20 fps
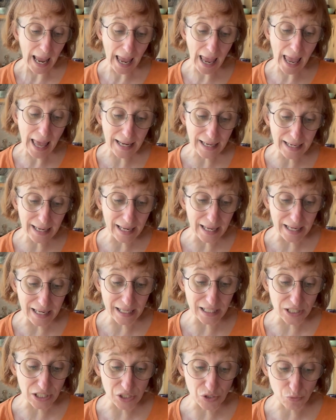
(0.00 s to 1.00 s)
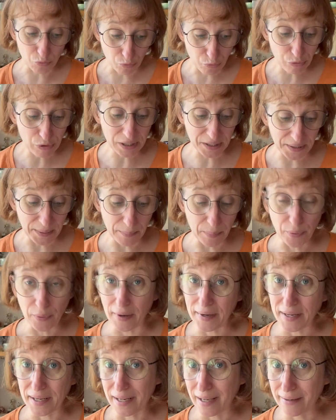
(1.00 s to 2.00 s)
And it's really
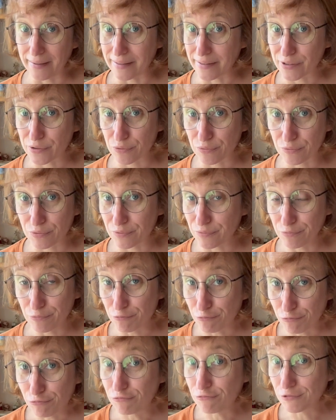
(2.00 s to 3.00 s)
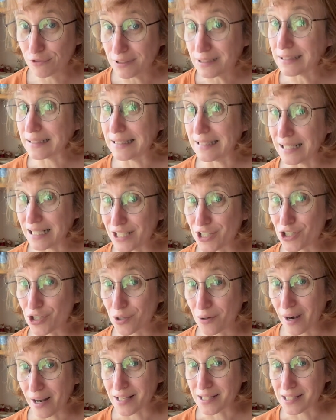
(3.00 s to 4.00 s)
pretty, and it's really
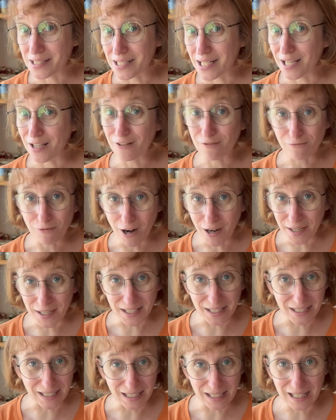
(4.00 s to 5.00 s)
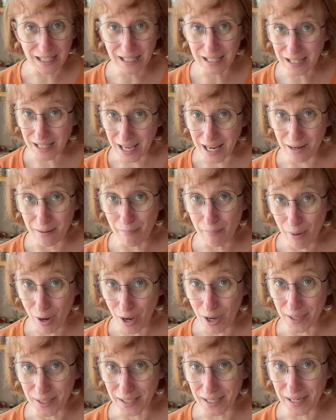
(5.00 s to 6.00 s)
interesting, rugged clay
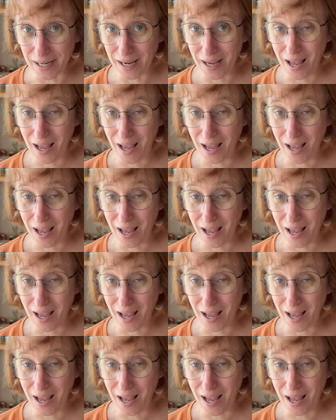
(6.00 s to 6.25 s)
body.